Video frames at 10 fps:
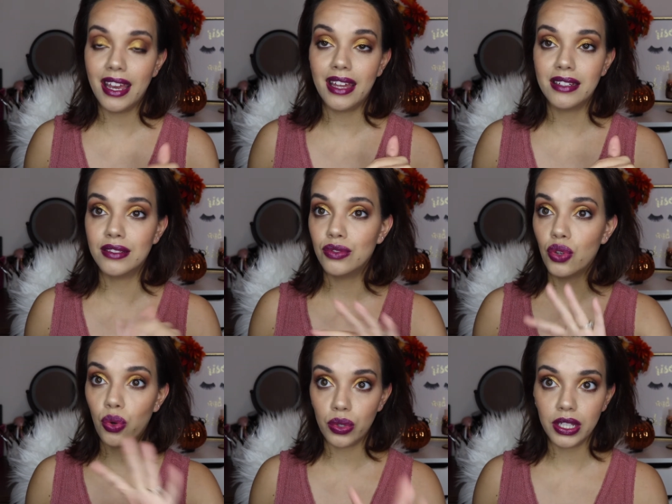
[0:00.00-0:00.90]
and
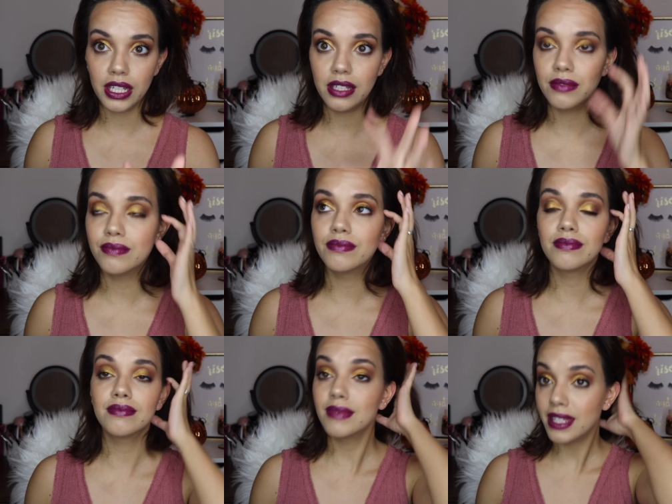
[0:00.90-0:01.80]
totally
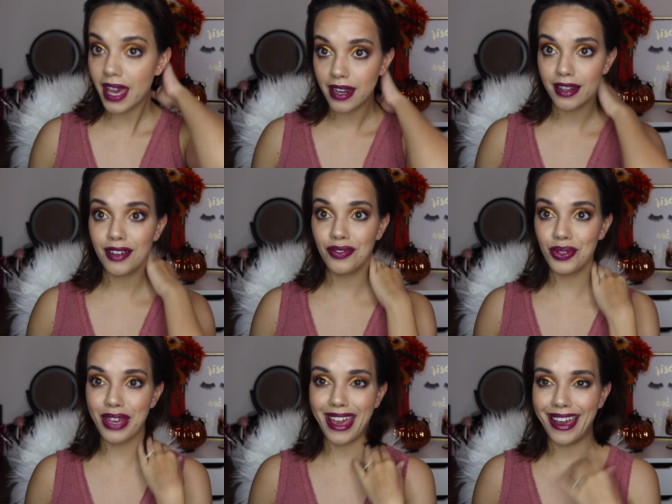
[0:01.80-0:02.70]
get it if you
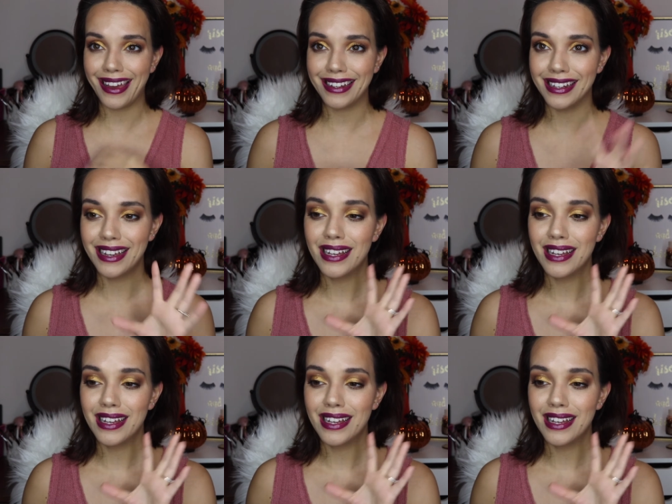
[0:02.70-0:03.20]
can,